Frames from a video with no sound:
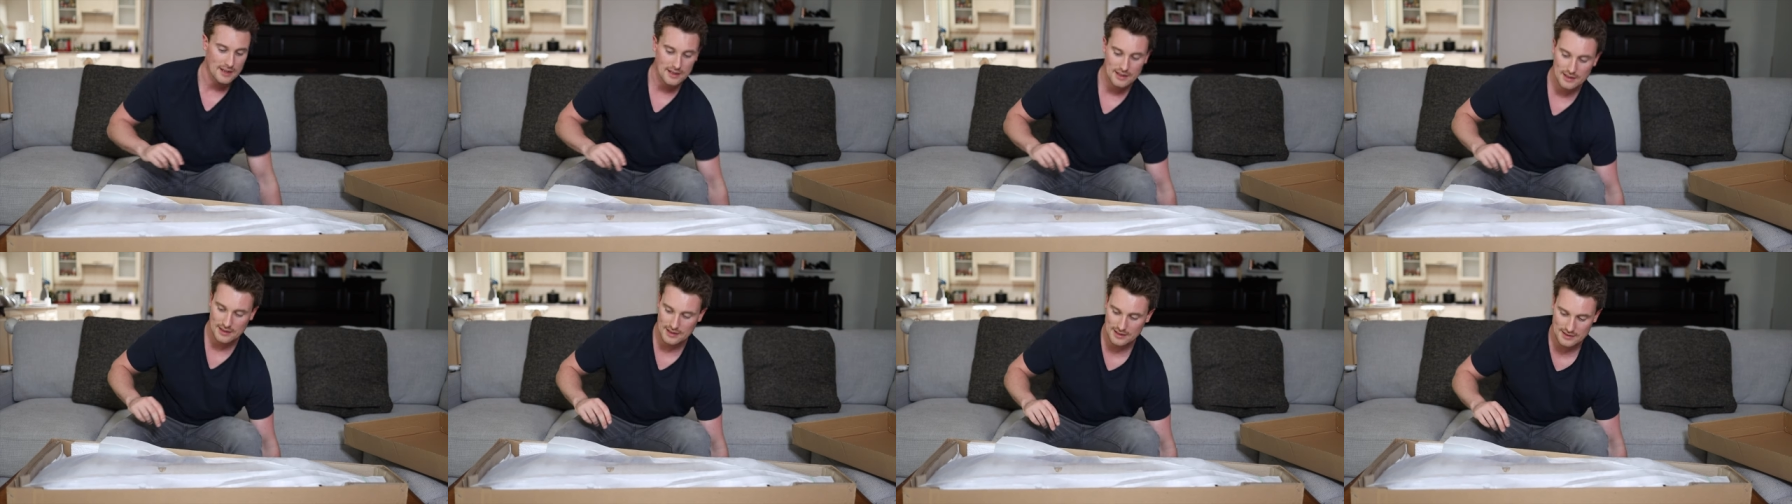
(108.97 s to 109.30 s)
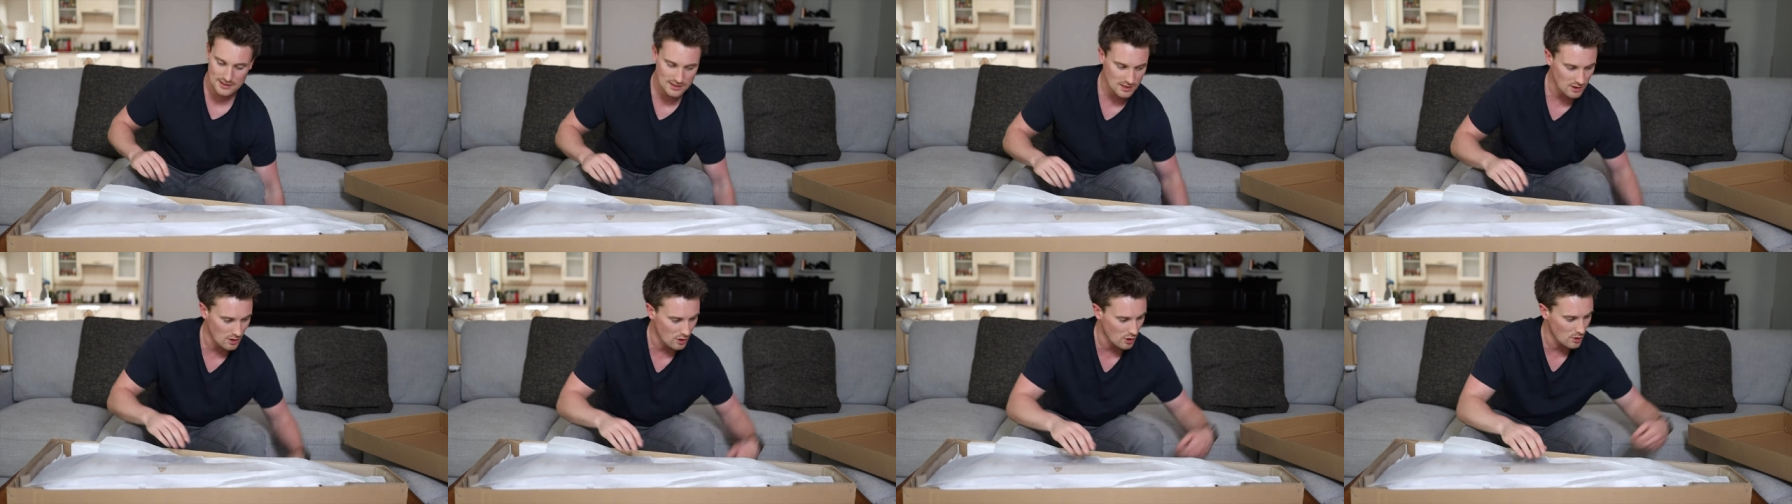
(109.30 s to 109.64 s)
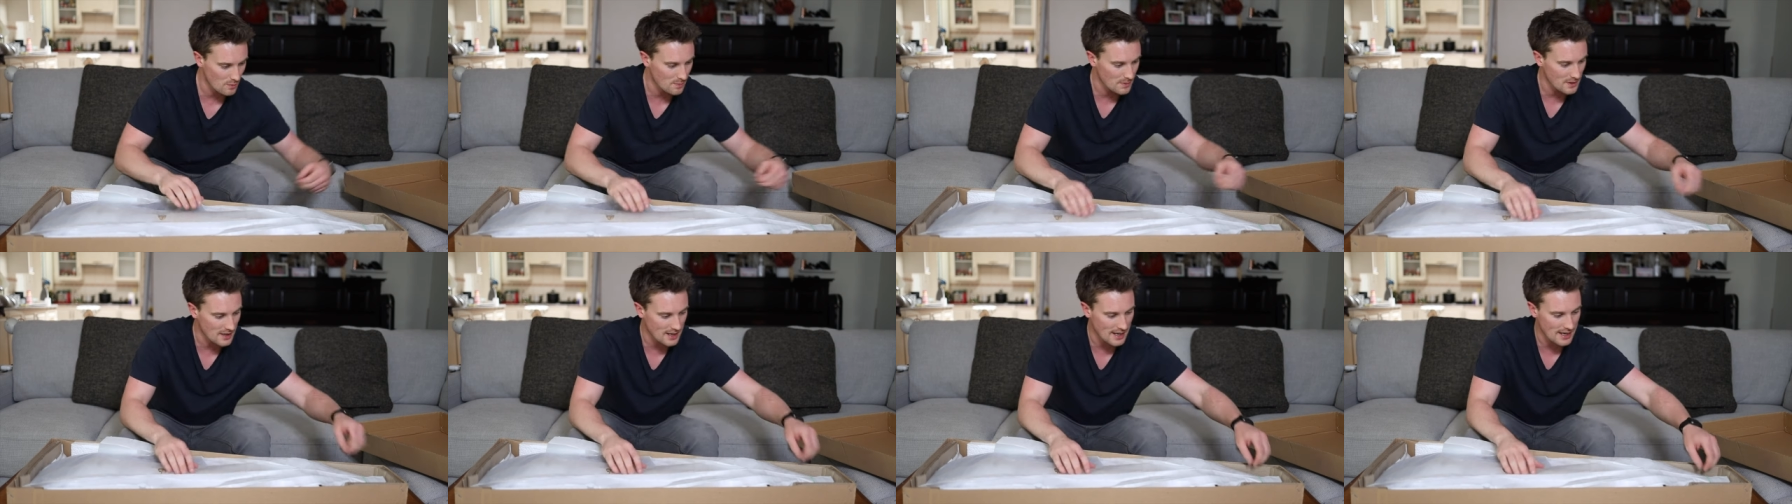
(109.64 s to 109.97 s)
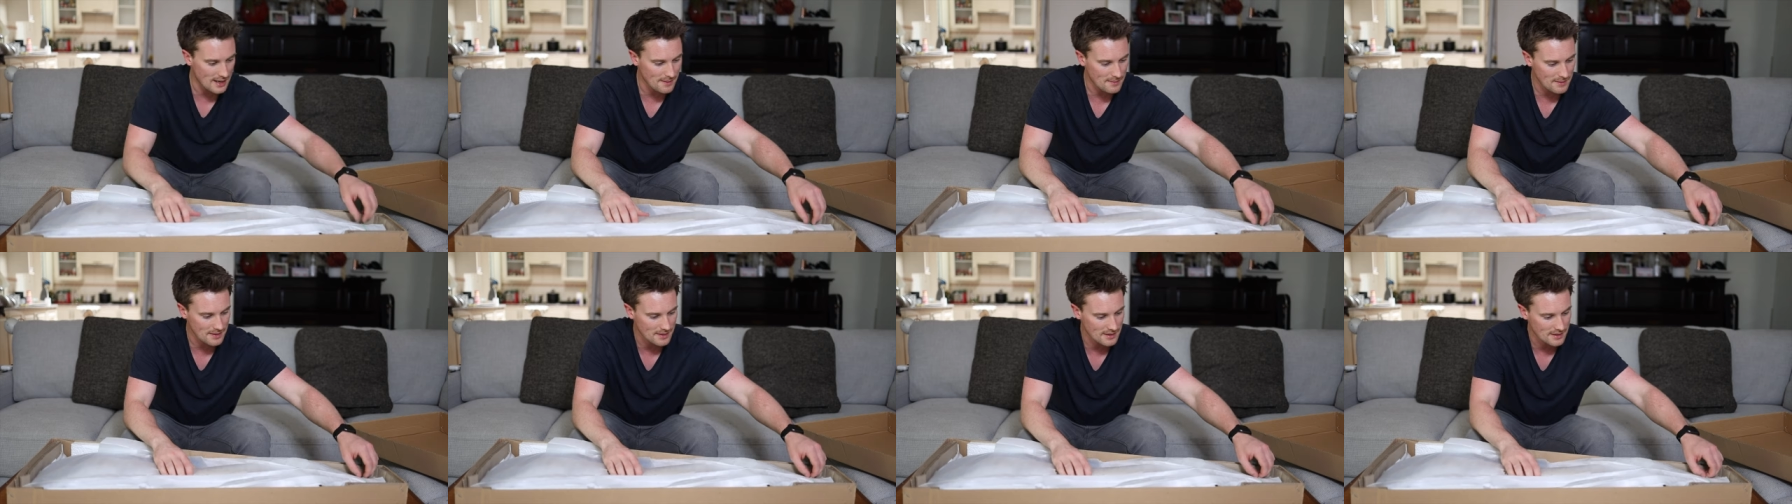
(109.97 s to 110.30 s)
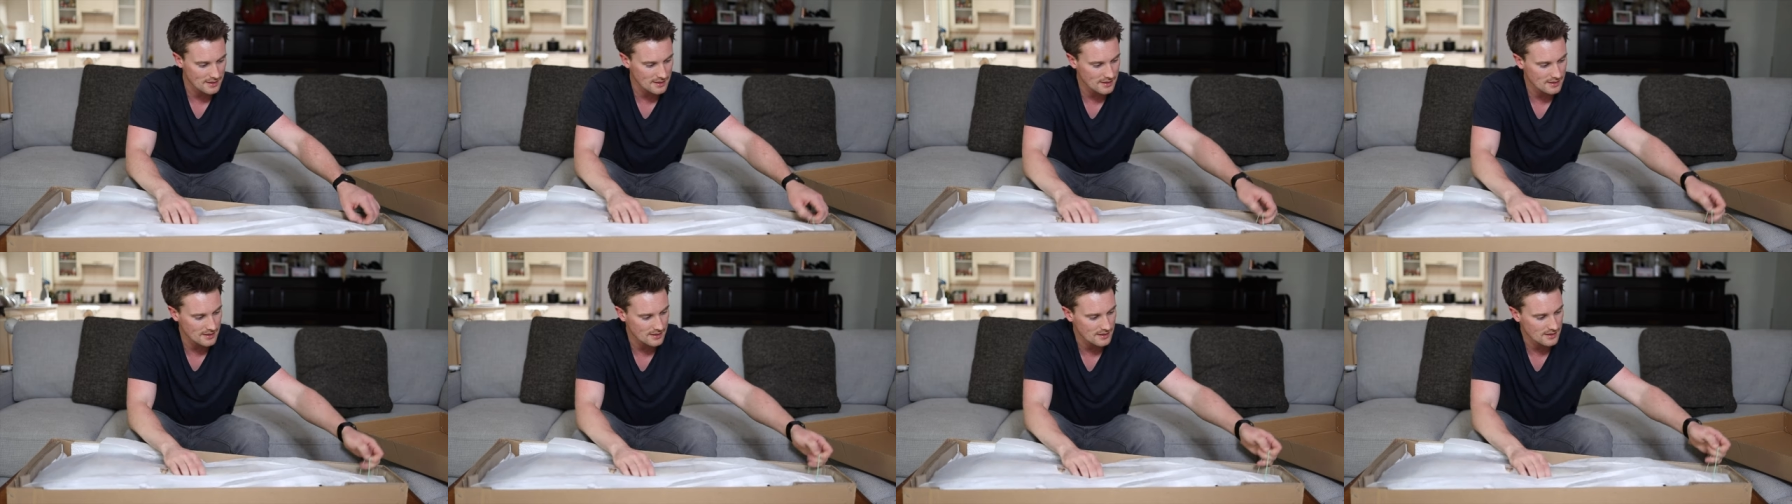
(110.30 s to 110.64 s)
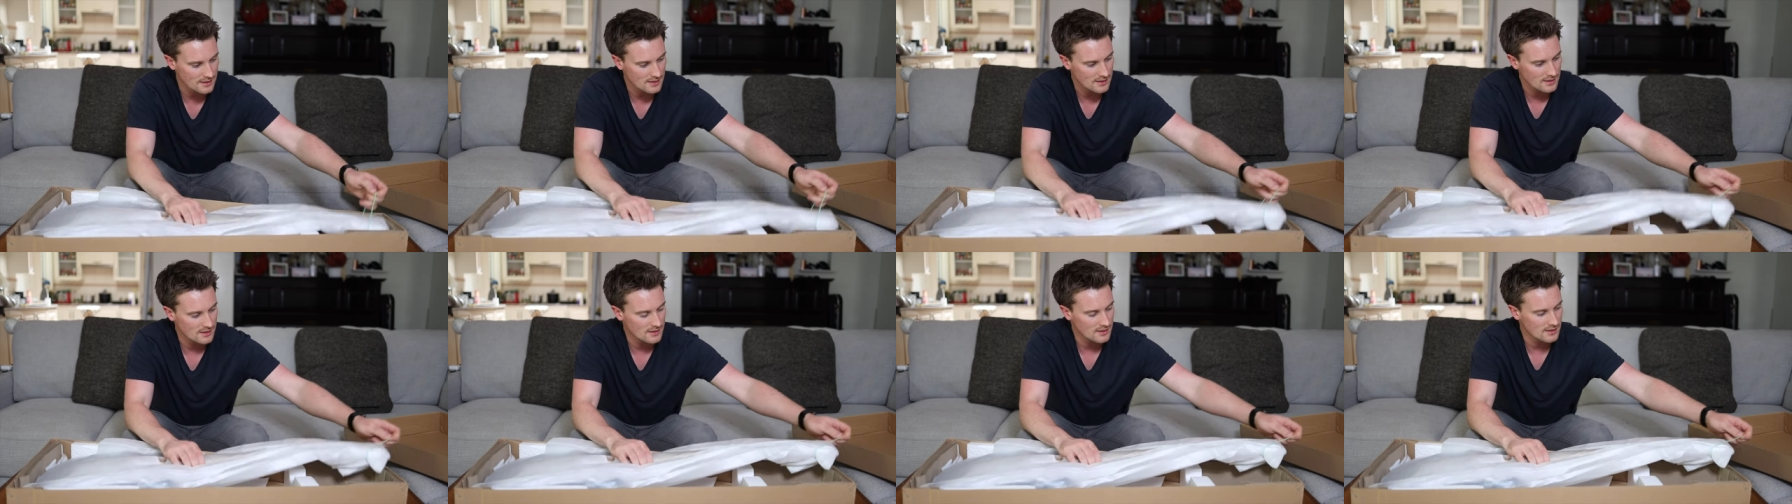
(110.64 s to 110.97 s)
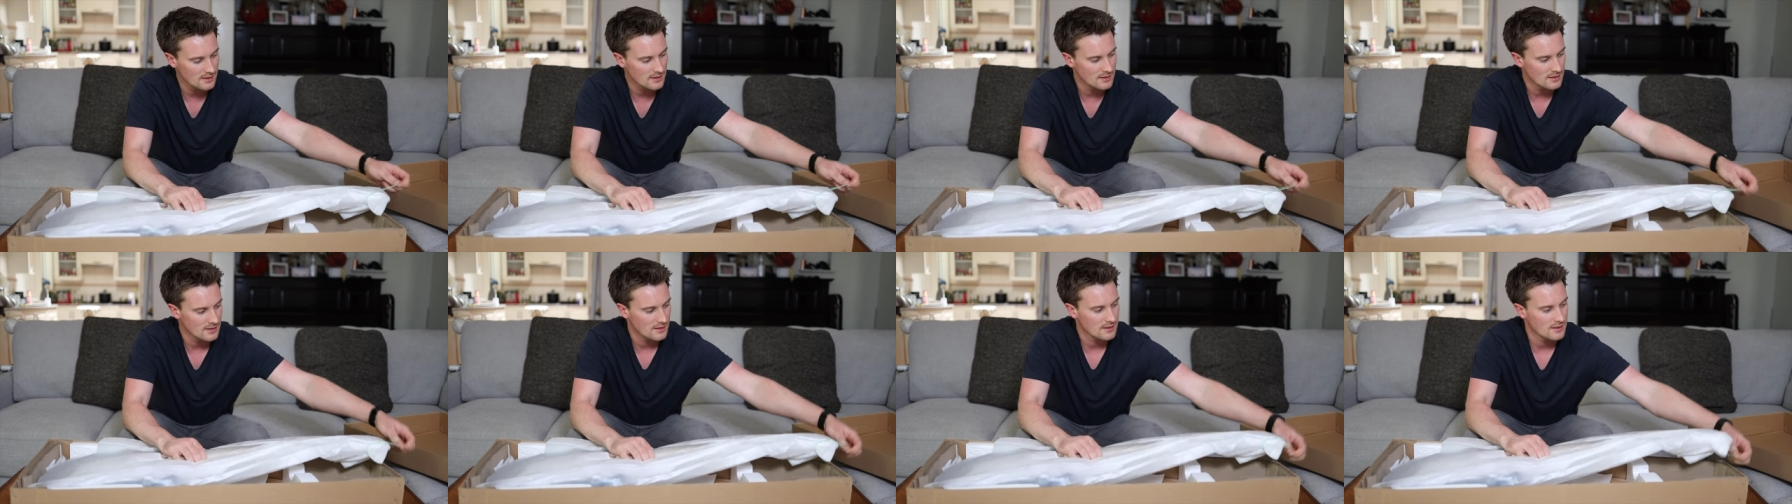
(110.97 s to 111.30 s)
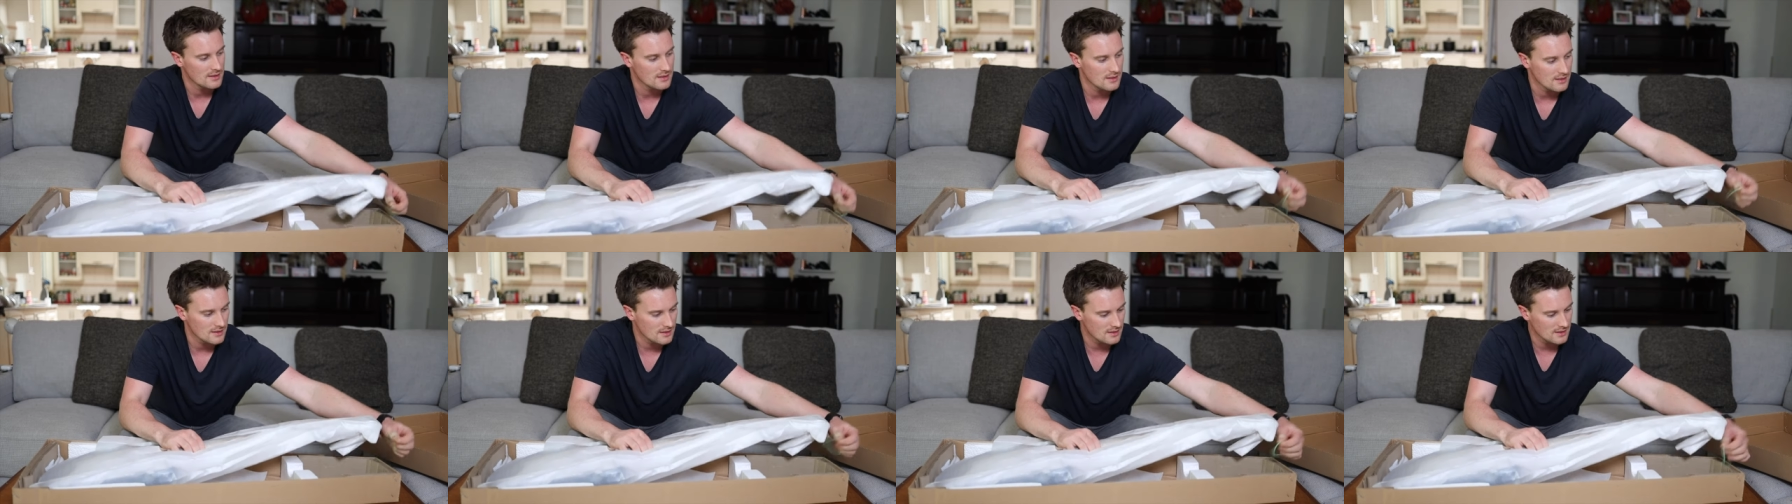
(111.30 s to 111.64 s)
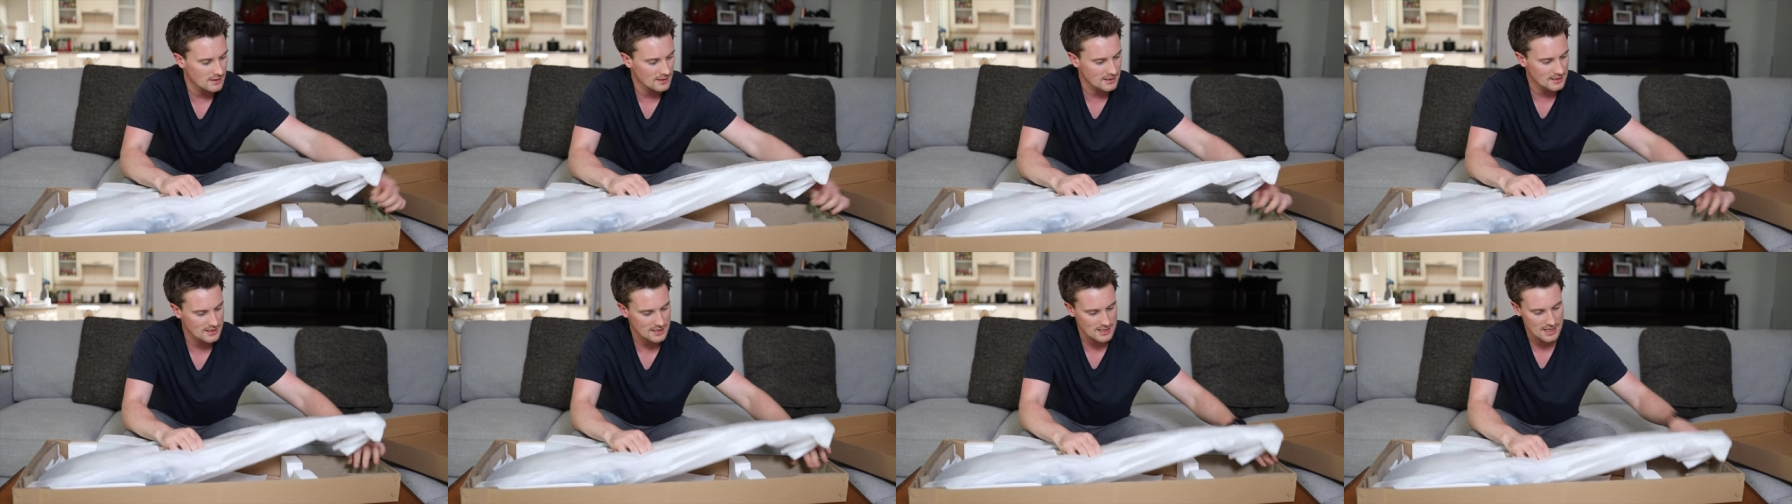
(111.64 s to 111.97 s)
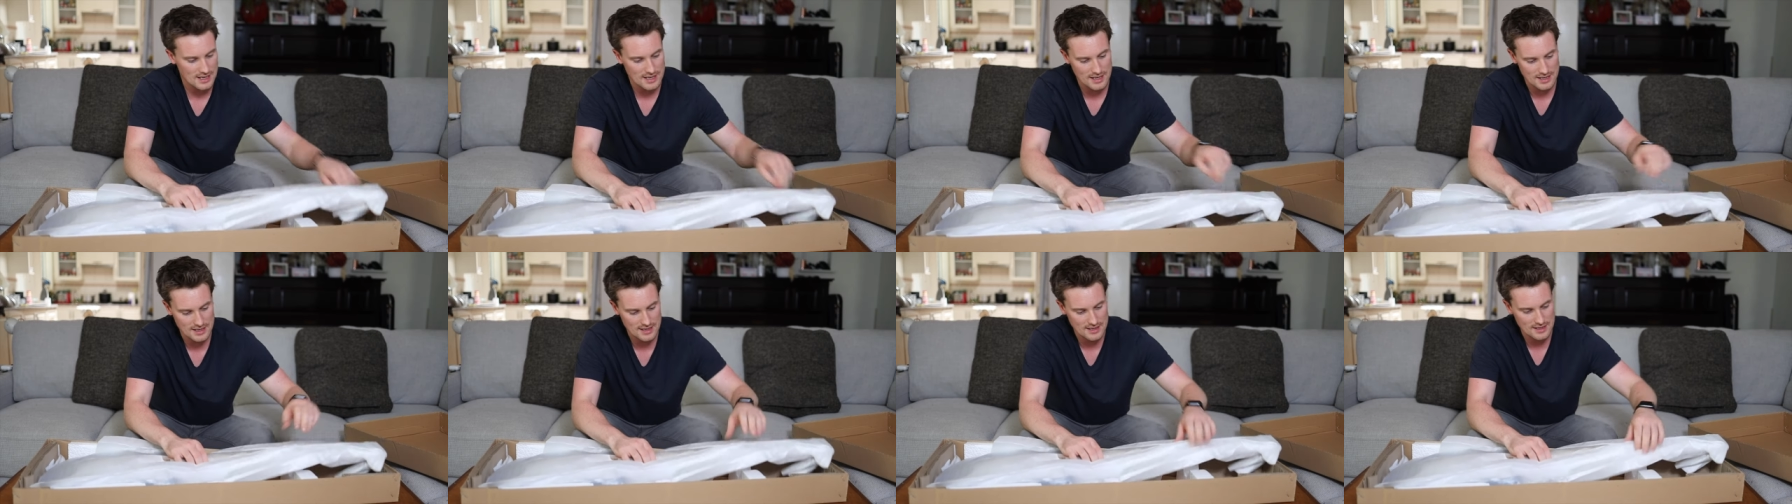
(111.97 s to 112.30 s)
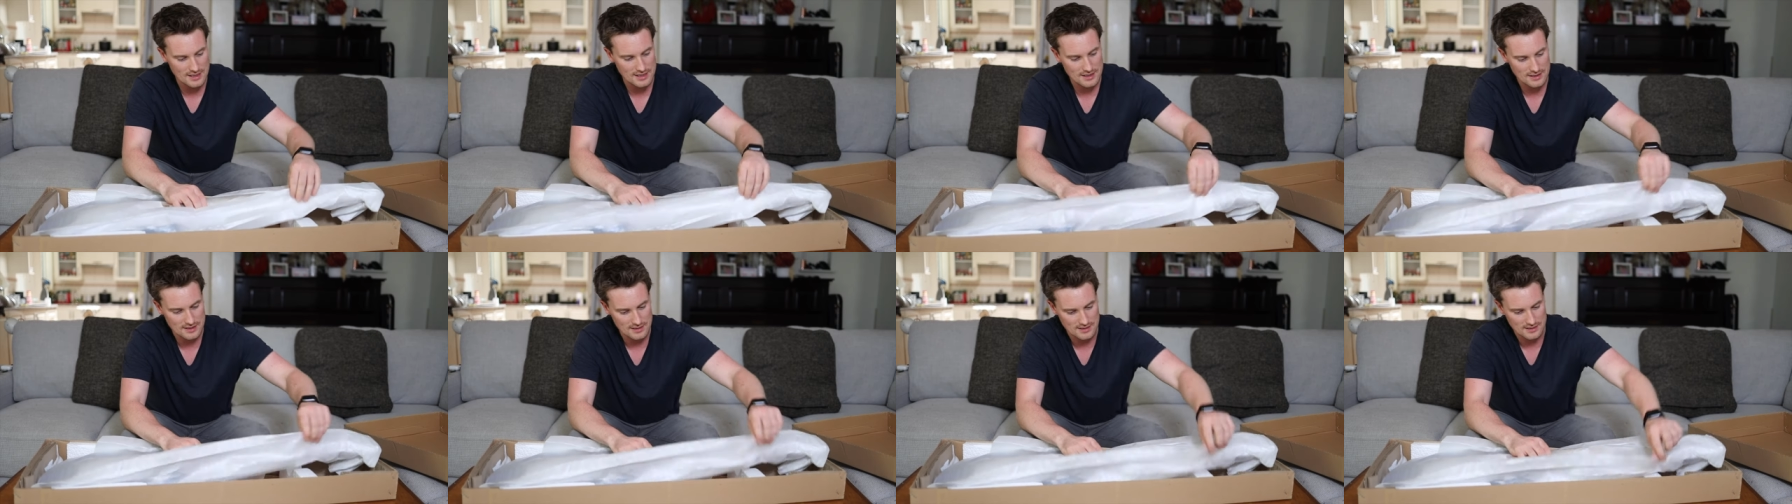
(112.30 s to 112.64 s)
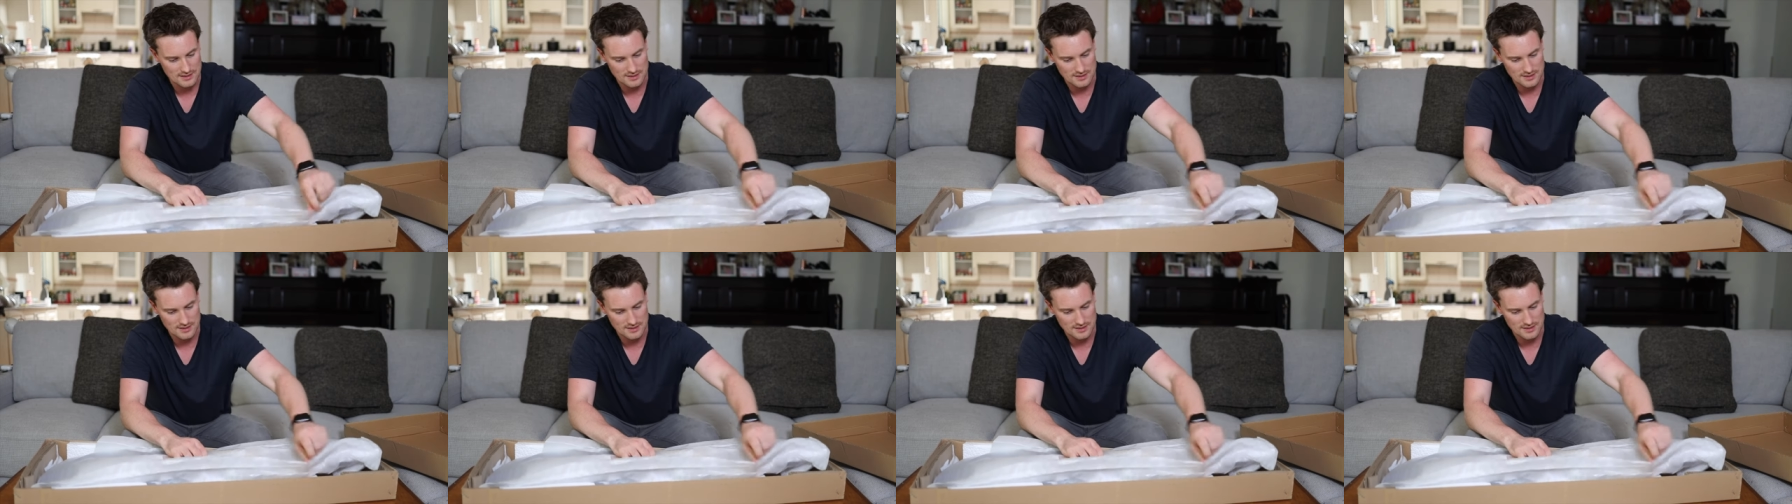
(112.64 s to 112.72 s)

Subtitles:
Let's open up the guitar.